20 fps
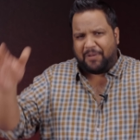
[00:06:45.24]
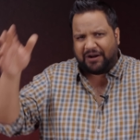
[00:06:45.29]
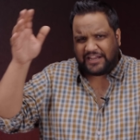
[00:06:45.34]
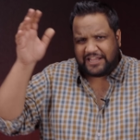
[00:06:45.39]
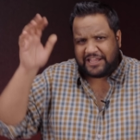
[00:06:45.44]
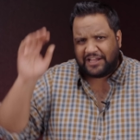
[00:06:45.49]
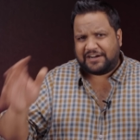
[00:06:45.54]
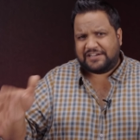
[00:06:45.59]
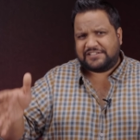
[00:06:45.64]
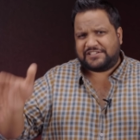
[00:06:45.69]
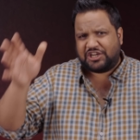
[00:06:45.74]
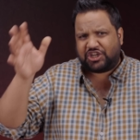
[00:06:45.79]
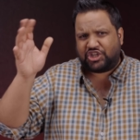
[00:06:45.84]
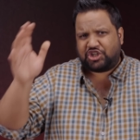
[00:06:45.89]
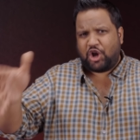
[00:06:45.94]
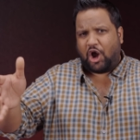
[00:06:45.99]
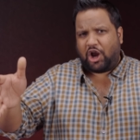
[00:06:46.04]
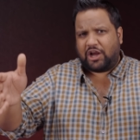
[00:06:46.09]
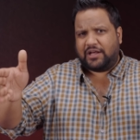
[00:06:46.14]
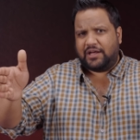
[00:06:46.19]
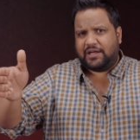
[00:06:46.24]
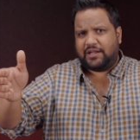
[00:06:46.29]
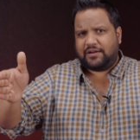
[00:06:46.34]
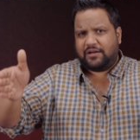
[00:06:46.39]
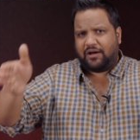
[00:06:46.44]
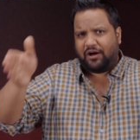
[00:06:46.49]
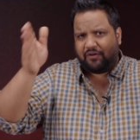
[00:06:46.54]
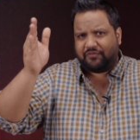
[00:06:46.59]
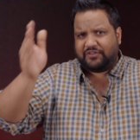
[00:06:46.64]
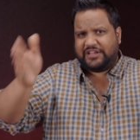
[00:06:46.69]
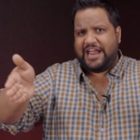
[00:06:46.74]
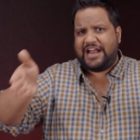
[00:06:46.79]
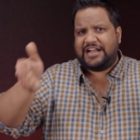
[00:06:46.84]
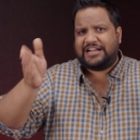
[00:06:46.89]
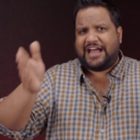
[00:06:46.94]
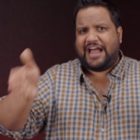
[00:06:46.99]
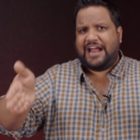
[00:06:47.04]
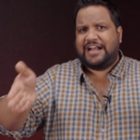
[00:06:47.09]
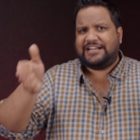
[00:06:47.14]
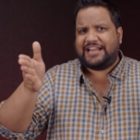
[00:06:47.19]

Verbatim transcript: But here's a shocker of the entire